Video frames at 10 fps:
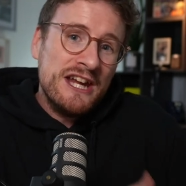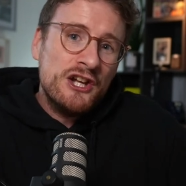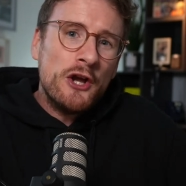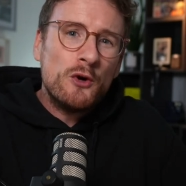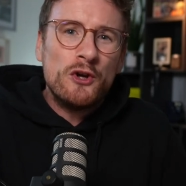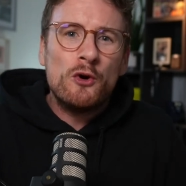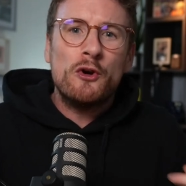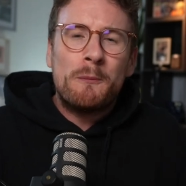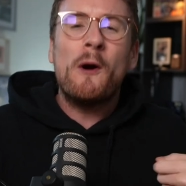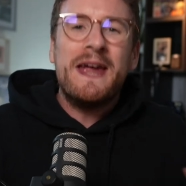
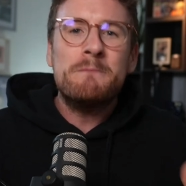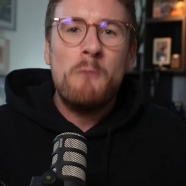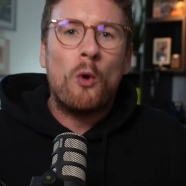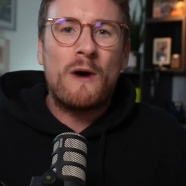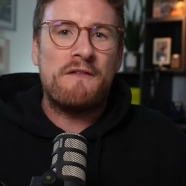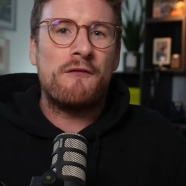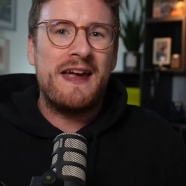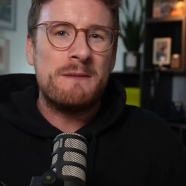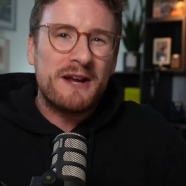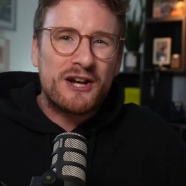you're putting more
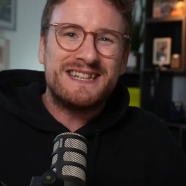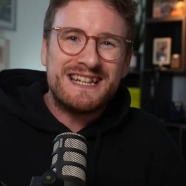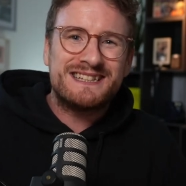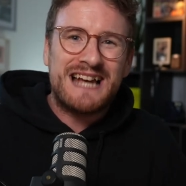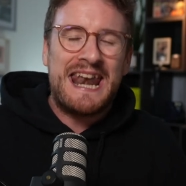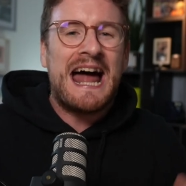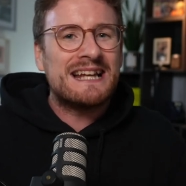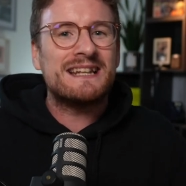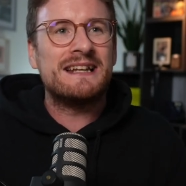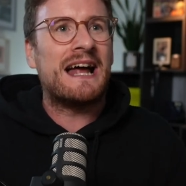effort in because
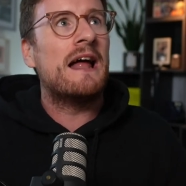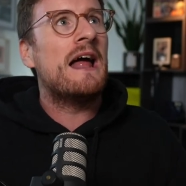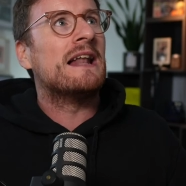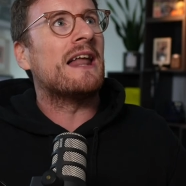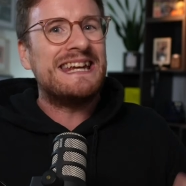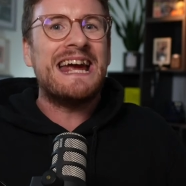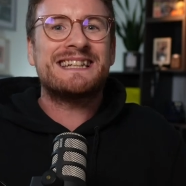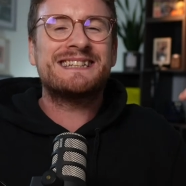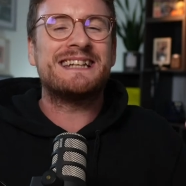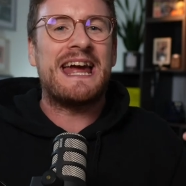that like
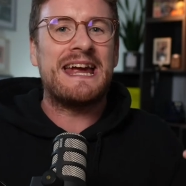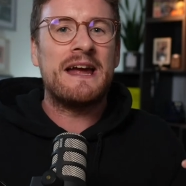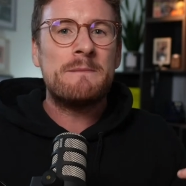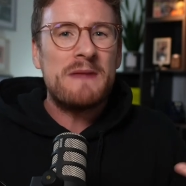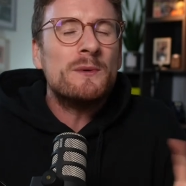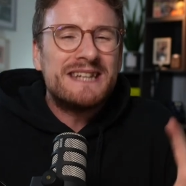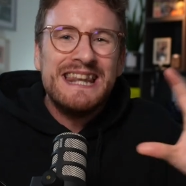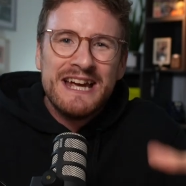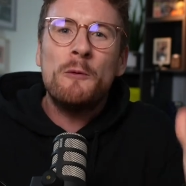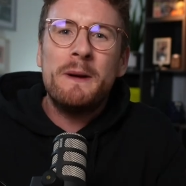yesterday, it was
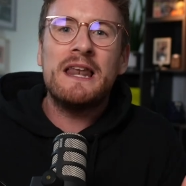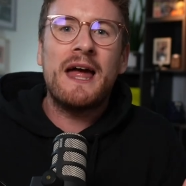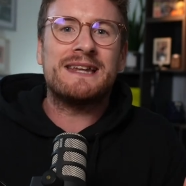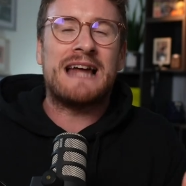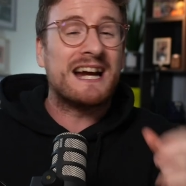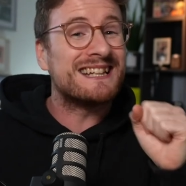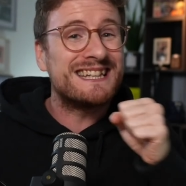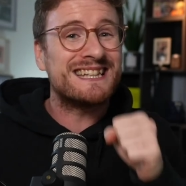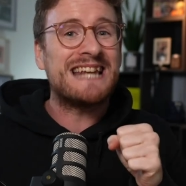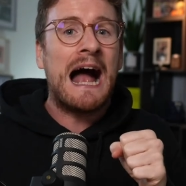a little bit like that
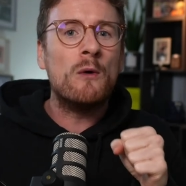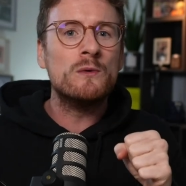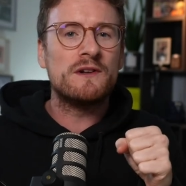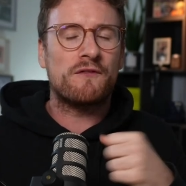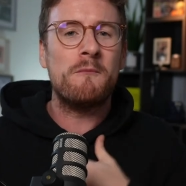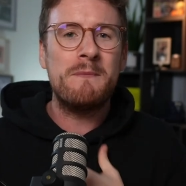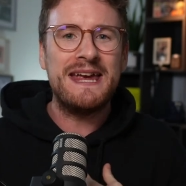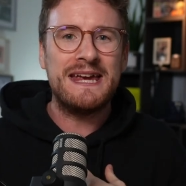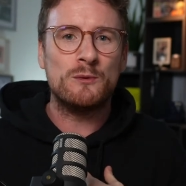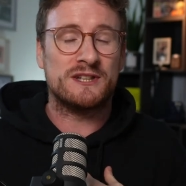because the sound for
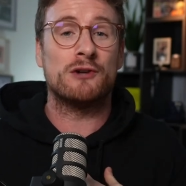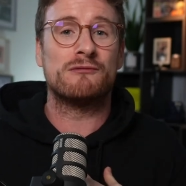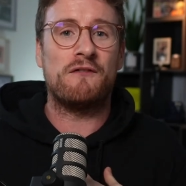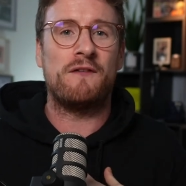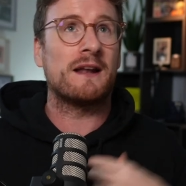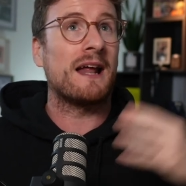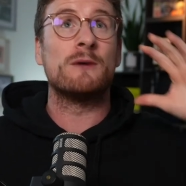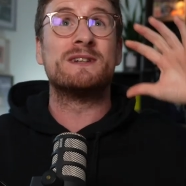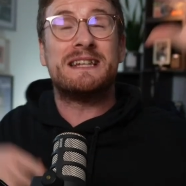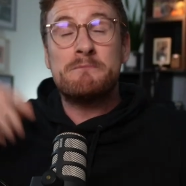me was horrific.
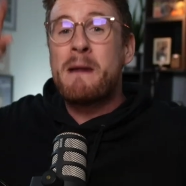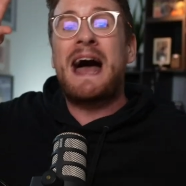Like there was this